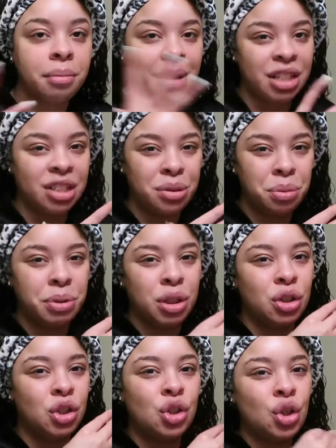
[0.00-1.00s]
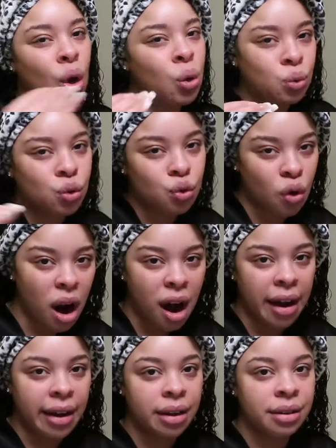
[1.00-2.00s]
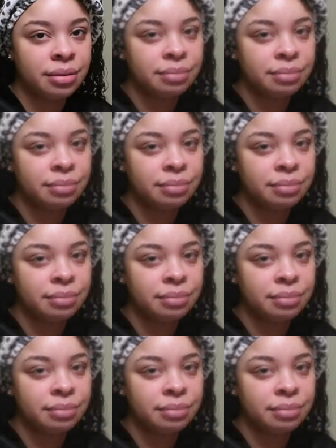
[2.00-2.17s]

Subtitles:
and it'll be so dry.